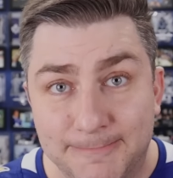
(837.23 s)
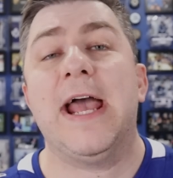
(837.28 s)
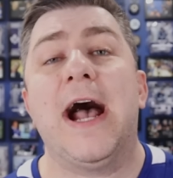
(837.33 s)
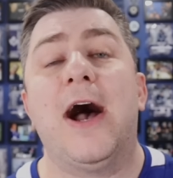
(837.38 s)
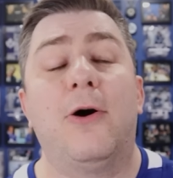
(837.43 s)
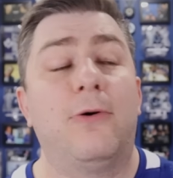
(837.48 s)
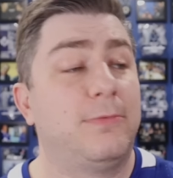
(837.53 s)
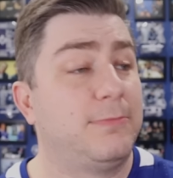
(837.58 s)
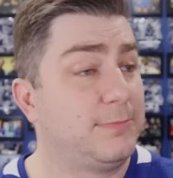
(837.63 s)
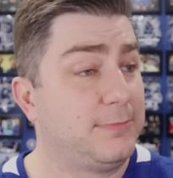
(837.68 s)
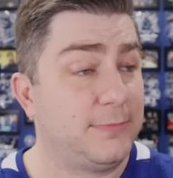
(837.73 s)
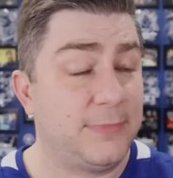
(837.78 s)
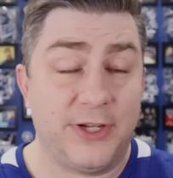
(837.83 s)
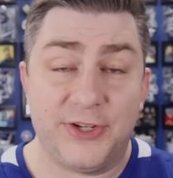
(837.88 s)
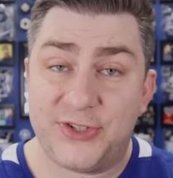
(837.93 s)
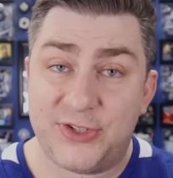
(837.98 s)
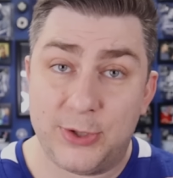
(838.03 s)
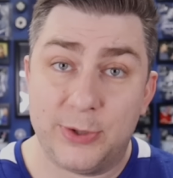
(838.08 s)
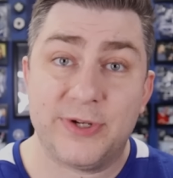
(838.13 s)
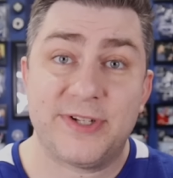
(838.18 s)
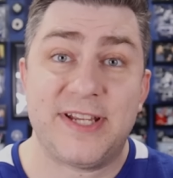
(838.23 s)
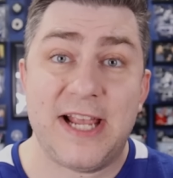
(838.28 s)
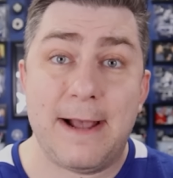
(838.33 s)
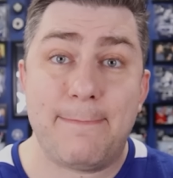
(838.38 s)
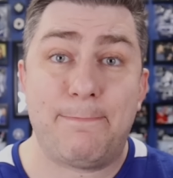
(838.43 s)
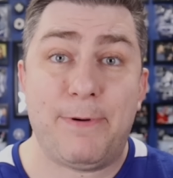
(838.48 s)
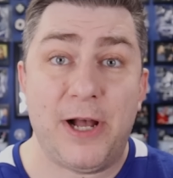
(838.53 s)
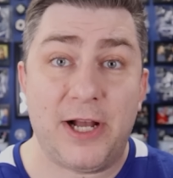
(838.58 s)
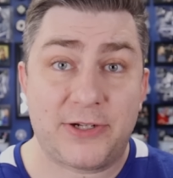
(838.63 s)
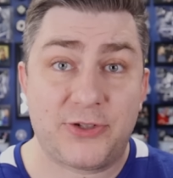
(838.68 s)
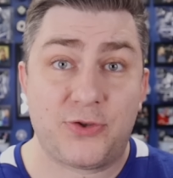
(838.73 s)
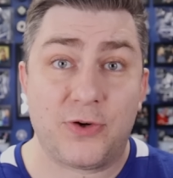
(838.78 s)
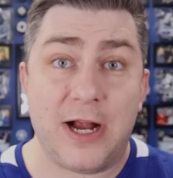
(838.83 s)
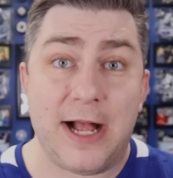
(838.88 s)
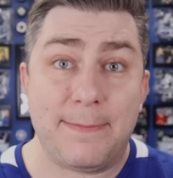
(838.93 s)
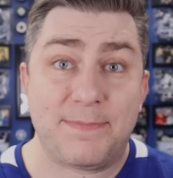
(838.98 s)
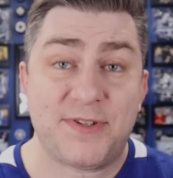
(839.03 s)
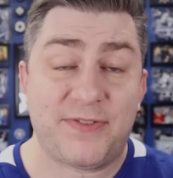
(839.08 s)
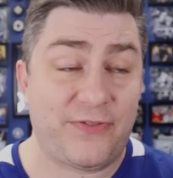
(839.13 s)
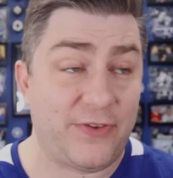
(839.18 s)
Now, as soon as that puck
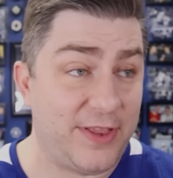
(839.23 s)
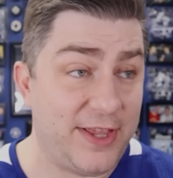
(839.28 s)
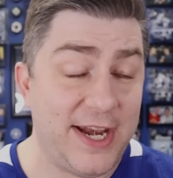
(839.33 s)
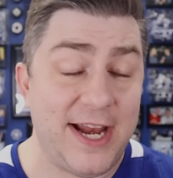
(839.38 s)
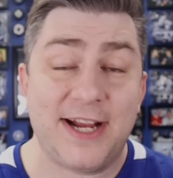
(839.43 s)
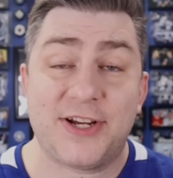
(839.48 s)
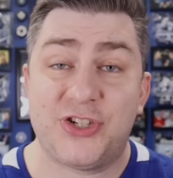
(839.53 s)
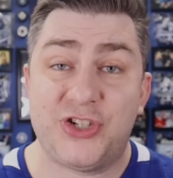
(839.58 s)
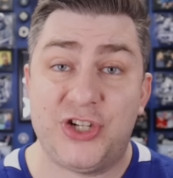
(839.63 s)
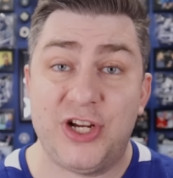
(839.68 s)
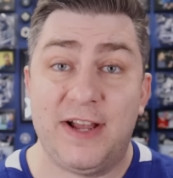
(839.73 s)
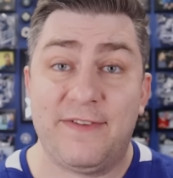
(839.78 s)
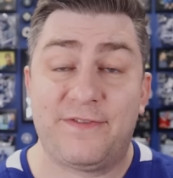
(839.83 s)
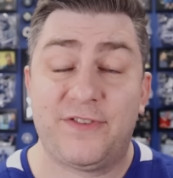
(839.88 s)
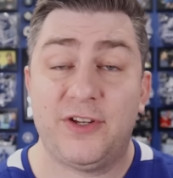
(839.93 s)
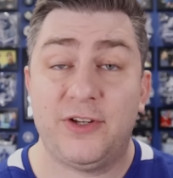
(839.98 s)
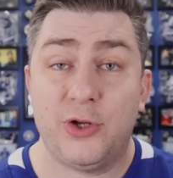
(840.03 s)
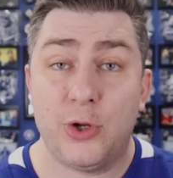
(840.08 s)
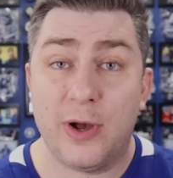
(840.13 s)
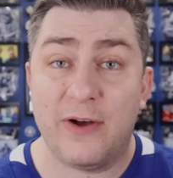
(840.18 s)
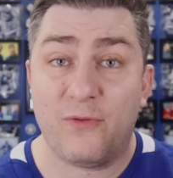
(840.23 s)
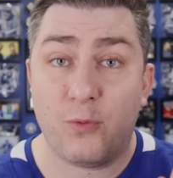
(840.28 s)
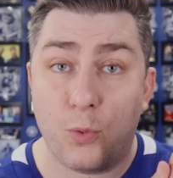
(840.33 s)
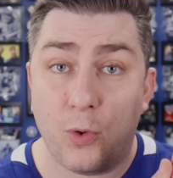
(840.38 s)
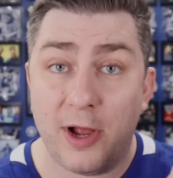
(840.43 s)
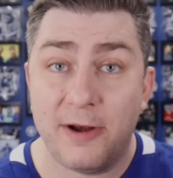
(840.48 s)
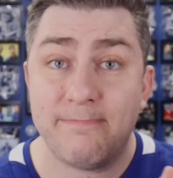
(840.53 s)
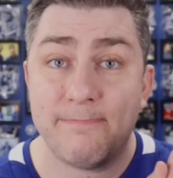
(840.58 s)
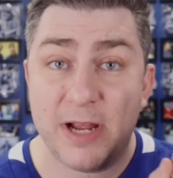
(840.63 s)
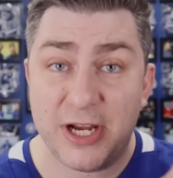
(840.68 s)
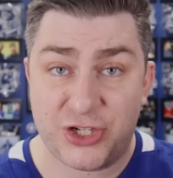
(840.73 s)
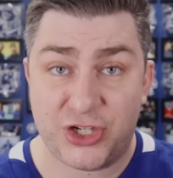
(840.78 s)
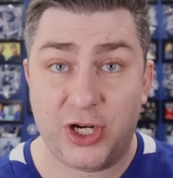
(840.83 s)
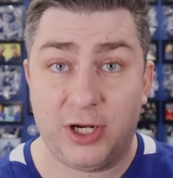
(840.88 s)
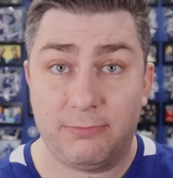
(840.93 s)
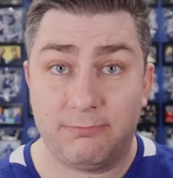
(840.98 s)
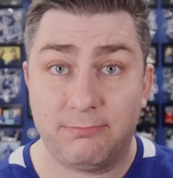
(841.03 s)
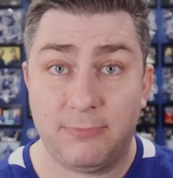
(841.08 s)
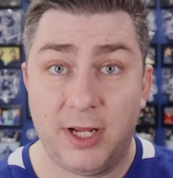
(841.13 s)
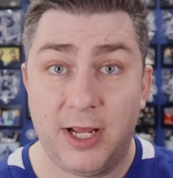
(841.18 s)
drops for the next shift, you one
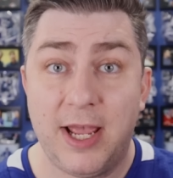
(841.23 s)
mission.